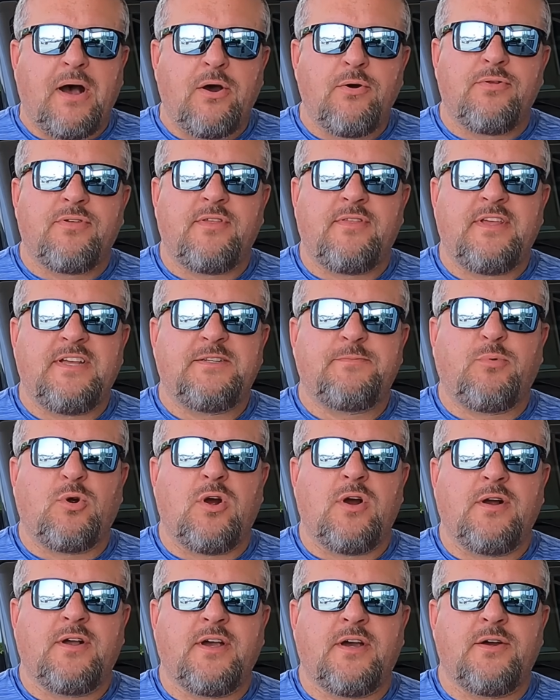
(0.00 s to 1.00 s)
both of these
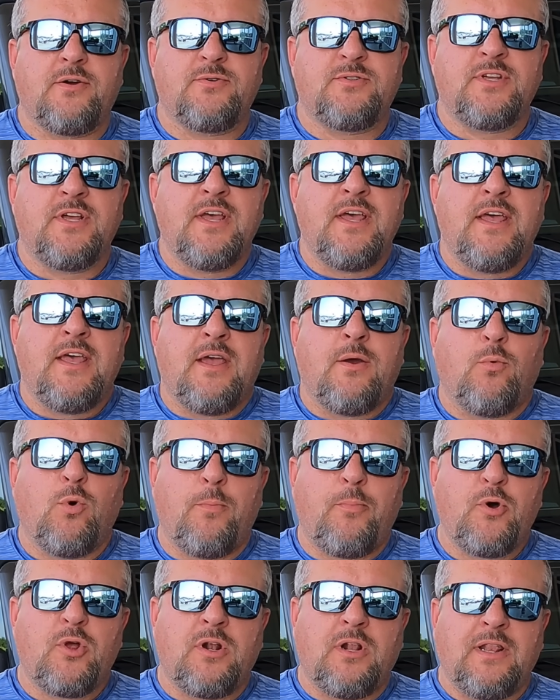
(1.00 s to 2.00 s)
Broncos.
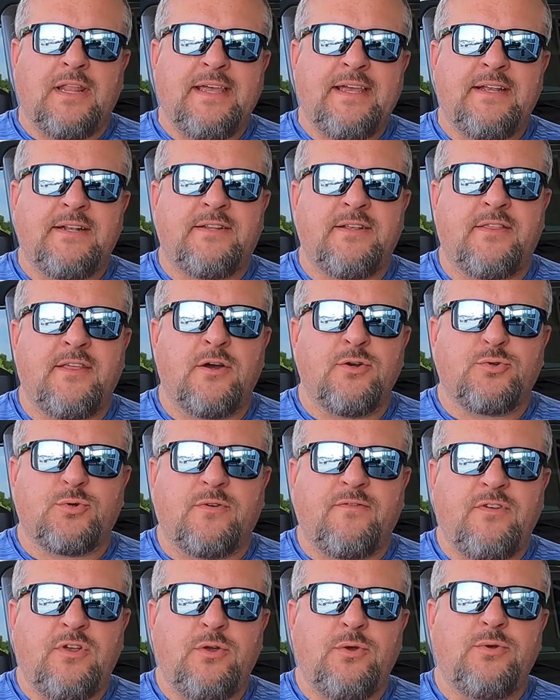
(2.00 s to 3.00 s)
We'll put a link to those
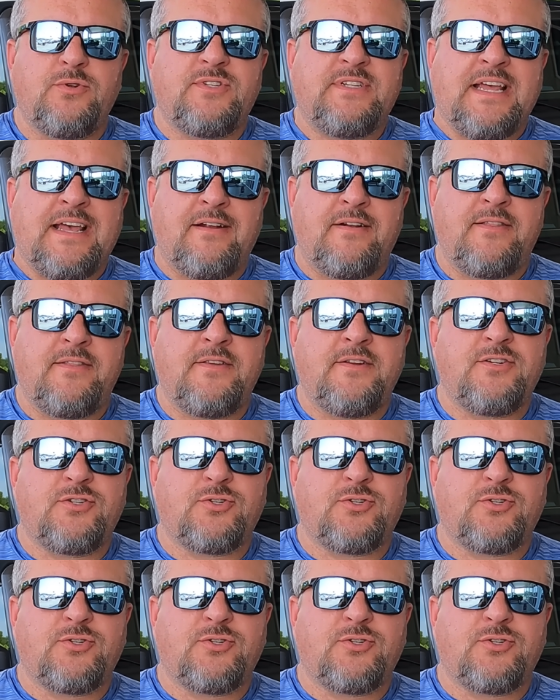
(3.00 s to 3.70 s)
reviews down in the